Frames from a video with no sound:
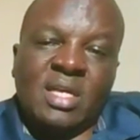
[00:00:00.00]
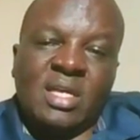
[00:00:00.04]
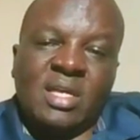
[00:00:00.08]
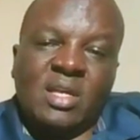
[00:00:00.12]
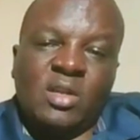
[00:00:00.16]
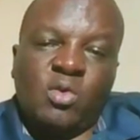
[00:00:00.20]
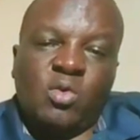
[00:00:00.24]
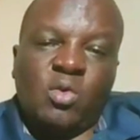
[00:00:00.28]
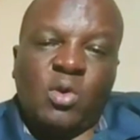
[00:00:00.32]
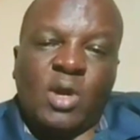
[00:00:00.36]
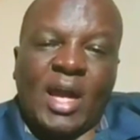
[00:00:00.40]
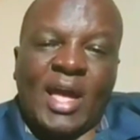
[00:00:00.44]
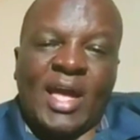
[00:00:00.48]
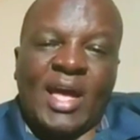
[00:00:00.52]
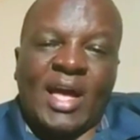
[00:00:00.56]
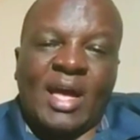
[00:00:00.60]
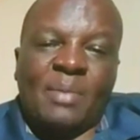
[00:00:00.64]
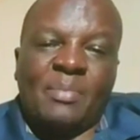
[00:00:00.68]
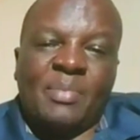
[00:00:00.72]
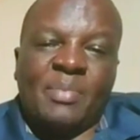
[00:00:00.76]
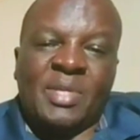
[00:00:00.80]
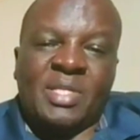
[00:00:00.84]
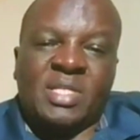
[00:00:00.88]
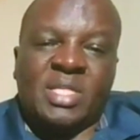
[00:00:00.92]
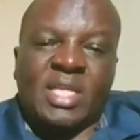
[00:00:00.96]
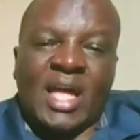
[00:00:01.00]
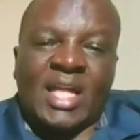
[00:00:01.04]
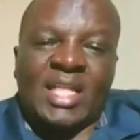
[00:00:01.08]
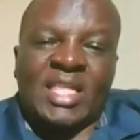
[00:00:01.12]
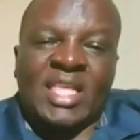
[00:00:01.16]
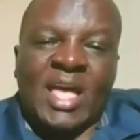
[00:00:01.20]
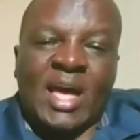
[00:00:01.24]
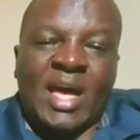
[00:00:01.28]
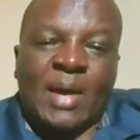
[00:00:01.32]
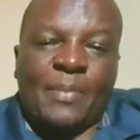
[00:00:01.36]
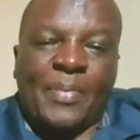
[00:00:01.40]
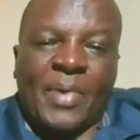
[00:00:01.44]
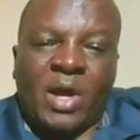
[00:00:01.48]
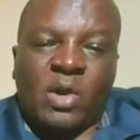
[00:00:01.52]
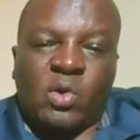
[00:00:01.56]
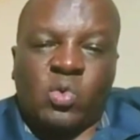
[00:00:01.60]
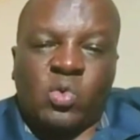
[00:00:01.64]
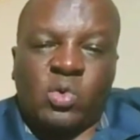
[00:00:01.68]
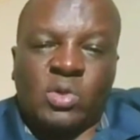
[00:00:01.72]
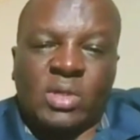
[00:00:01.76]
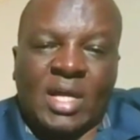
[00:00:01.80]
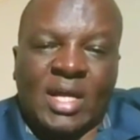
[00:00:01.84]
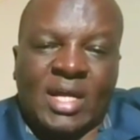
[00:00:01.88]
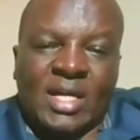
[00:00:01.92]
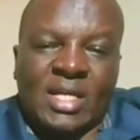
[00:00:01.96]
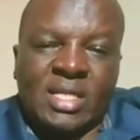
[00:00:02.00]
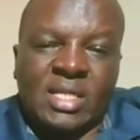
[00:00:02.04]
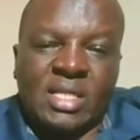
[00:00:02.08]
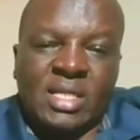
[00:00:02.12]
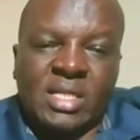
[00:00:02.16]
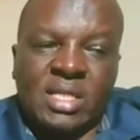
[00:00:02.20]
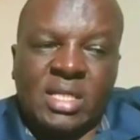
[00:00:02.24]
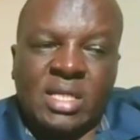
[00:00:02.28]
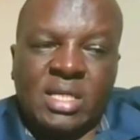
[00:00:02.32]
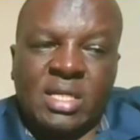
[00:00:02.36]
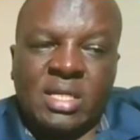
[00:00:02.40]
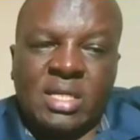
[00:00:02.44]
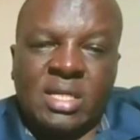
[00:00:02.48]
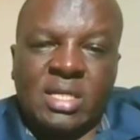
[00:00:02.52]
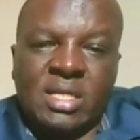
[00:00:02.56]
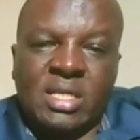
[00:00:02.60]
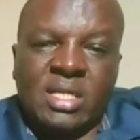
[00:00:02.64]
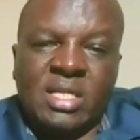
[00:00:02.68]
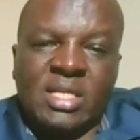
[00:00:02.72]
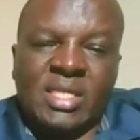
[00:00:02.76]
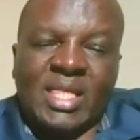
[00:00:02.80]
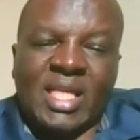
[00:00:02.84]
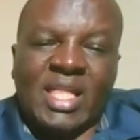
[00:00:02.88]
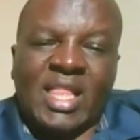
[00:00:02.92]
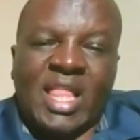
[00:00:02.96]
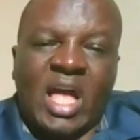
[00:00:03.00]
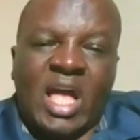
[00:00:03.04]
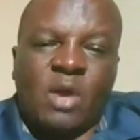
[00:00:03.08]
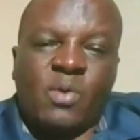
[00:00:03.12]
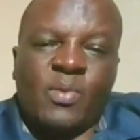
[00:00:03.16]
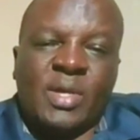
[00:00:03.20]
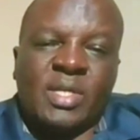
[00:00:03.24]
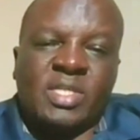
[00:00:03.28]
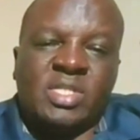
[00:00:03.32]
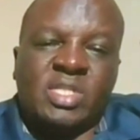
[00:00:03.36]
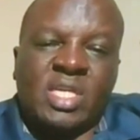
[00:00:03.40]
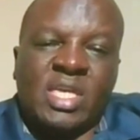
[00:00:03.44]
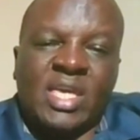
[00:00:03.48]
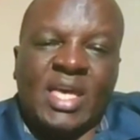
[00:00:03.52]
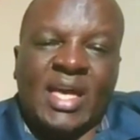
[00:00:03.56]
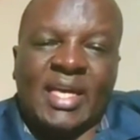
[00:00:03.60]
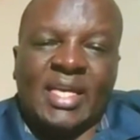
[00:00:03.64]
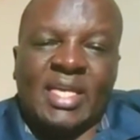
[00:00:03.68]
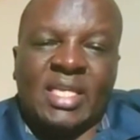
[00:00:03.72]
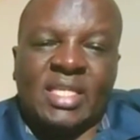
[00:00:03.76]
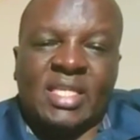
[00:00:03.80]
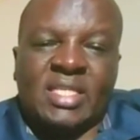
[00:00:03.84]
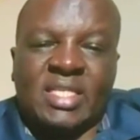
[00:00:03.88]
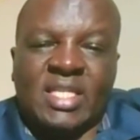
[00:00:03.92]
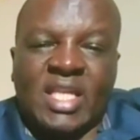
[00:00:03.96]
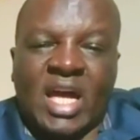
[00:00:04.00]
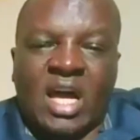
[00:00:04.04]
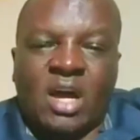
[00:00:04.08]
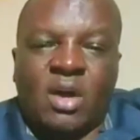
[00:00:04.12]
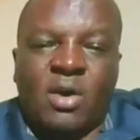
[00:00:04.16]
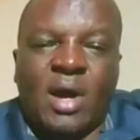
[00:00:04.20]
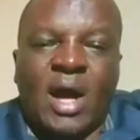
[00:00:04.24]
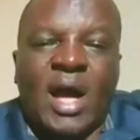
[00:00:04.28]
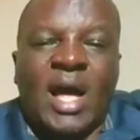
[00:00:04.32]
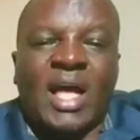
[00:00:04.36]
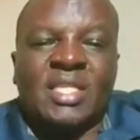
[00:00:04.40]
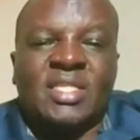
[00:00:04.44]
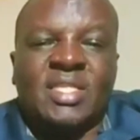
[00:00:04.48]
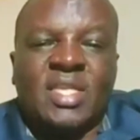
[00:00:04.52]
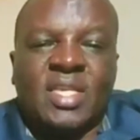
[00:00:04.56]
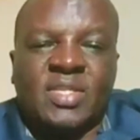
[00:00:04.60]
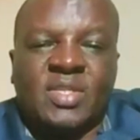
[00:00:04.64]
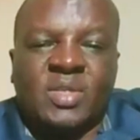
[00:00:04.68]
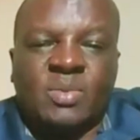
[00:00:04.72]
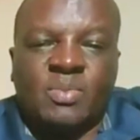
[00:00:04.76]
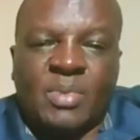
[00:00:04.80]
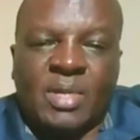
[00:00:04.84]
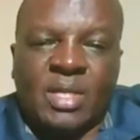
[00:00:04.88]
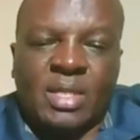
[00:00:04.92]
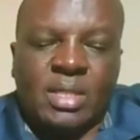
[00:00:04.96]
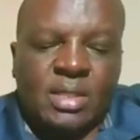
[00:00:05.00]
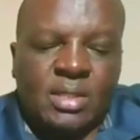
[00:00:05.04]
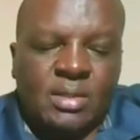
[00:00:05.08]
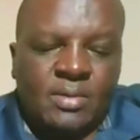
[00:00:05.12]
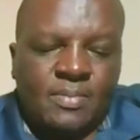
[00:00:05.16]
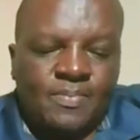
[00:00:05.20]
Look at mitihani hapa hakuna. The language here is now assessment.